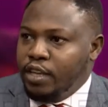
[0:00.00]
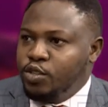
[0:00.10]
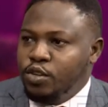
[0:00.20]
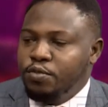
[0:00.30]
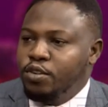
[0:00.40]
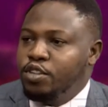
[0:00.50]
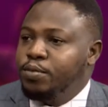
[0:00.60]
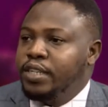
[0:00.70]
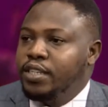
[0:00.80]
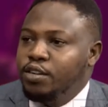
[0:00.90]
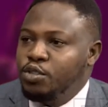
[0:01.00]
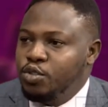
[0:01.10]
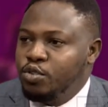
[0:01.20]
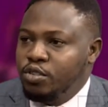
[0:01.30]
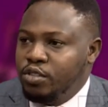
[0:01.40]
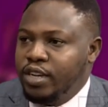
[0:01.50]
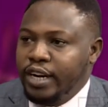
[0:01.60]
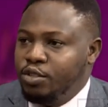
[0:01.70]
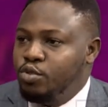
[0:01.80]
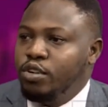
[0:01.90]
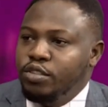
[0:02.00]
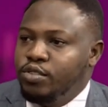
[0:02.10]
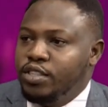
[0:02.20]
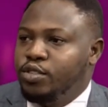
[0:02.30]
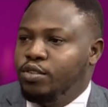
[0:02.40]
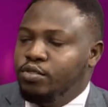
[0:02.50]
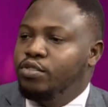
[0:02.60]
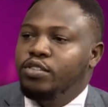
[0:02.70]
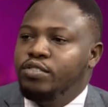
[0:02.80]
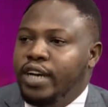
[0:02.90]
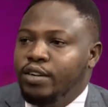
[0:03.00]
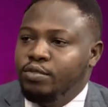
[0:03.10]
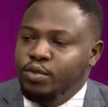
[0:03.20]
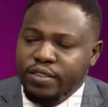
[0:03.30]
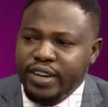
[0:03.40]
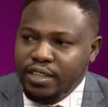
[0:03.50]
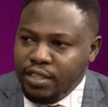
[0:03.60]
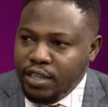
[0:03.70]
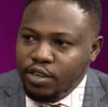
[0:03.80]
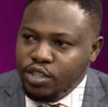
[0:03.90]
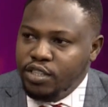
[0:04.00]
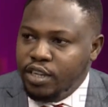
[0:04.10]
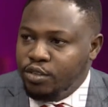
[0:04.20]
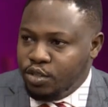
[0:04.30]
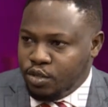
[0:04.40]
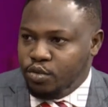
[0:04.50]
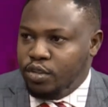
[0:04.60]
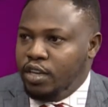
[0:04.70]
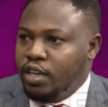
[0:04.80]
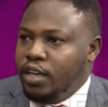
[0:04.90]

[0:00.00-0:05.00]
So if your husband tells you that do not do this or do not do that, whatever he or she tells you,